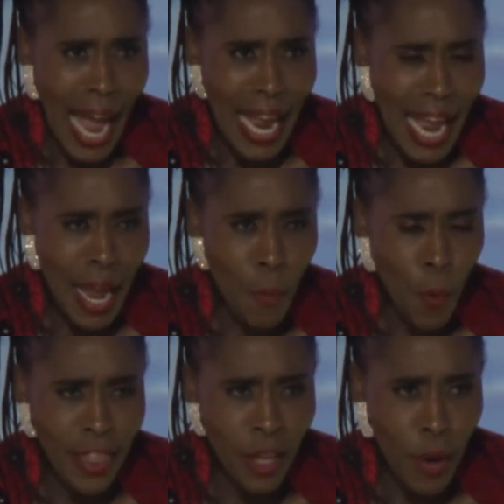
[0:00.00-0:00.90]
I
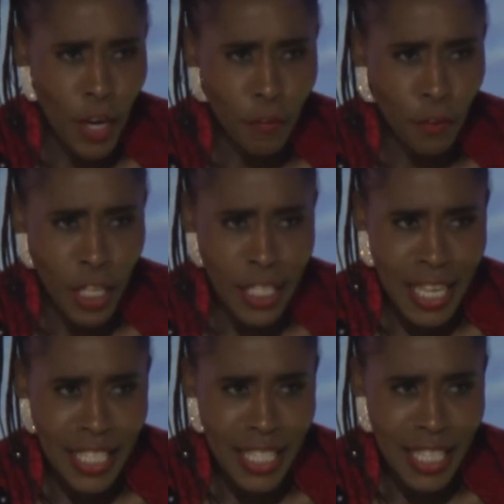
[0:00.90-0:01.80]
am what the Word of God
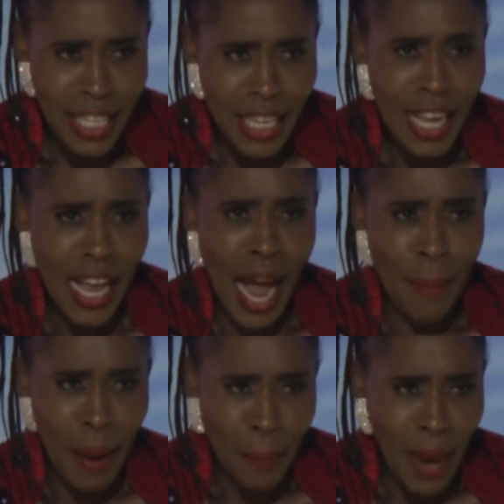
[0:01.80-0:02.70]
says.
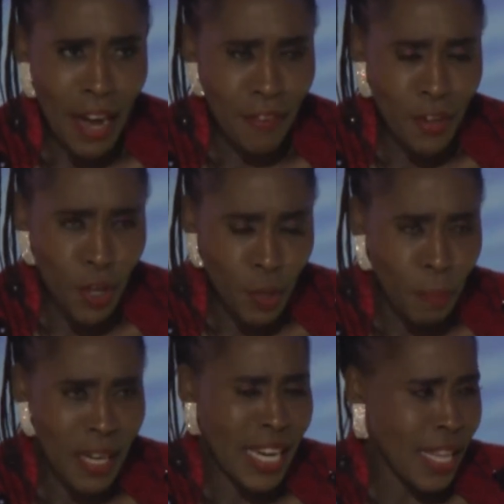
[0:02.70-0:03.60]
I'm above and
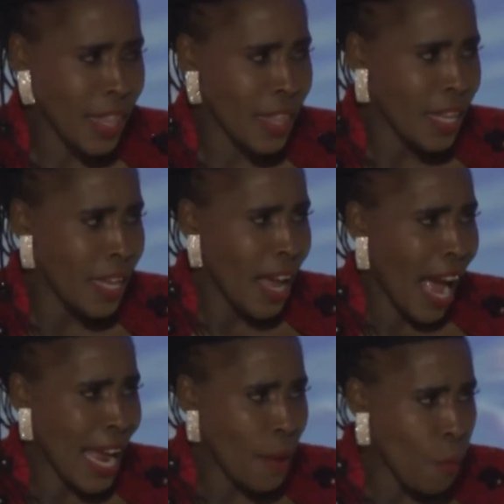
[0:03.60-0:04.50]
not beneath.
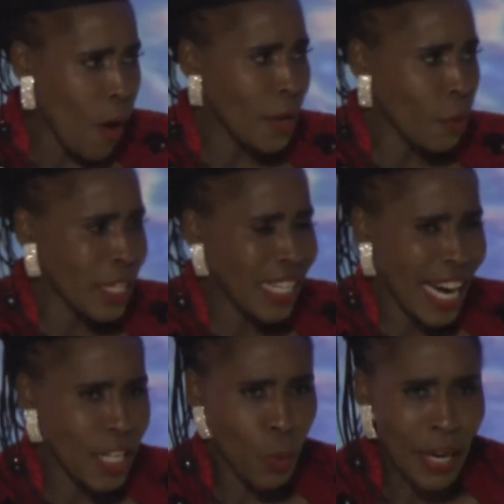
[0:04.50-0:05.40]
I am one with
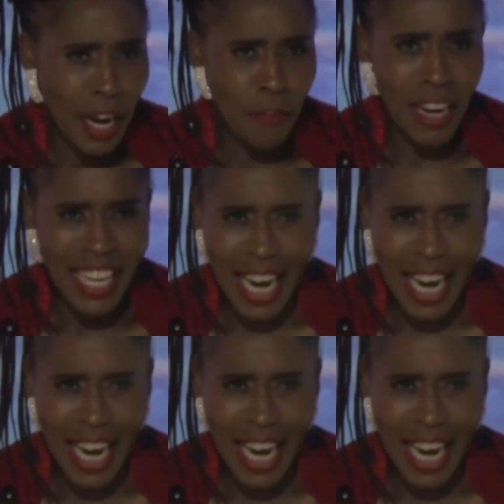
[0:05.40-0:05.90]
Christ. Whatever